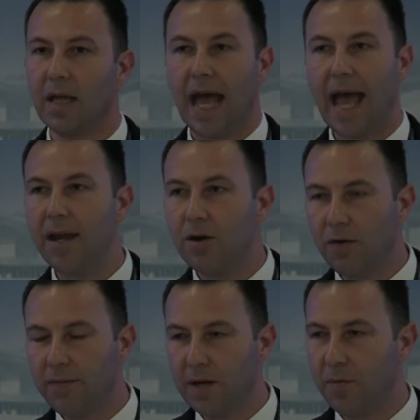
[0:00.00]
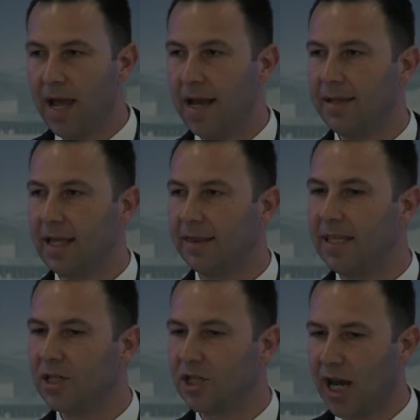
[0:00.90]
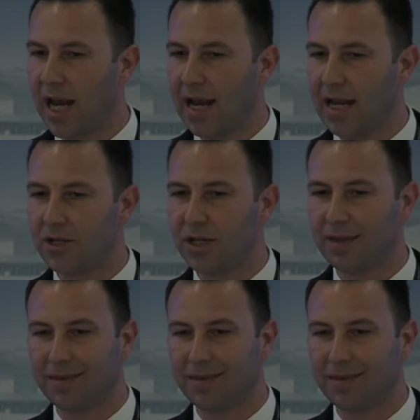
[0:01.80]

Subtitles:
I know very well that this challenge,